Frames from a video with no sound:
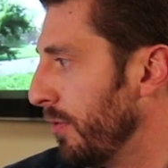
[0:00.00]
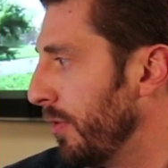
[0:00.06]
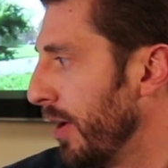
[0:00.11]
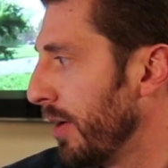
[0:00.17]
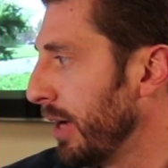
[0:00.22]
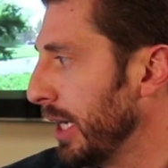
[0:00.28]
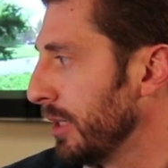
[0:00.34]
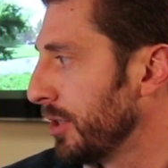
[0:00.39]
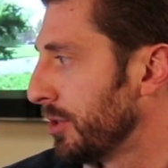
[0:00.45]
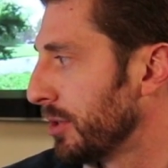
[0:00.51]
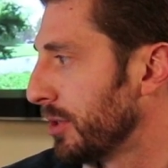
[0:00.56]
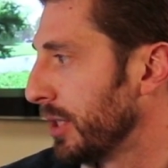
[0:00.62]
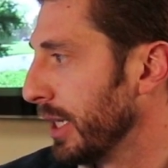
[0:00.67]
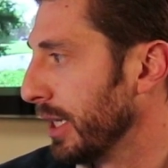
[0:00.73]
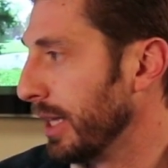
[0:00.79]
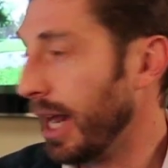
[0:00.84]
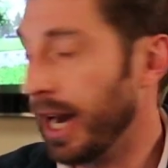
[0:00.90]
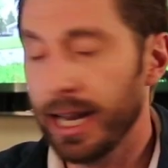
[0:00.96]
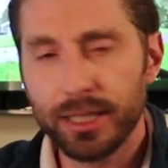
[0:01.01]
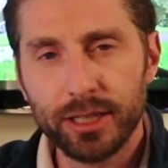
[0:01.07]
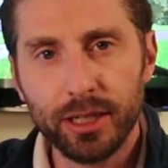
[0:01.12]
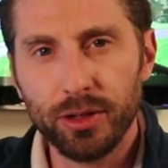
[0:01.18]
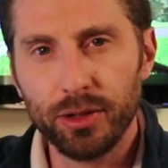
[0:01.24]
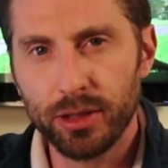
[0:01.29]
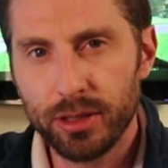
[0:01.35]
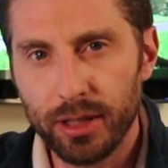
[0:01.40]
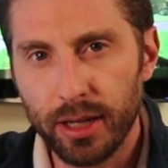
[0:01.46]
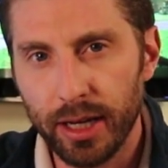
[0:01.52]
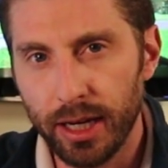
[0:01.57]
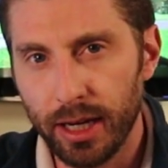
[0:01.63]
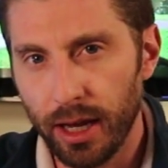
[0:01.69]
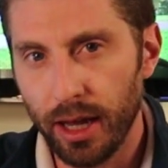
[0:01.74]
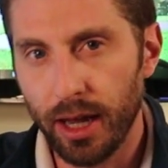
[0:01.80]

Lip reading: Very interesting. That actually looks like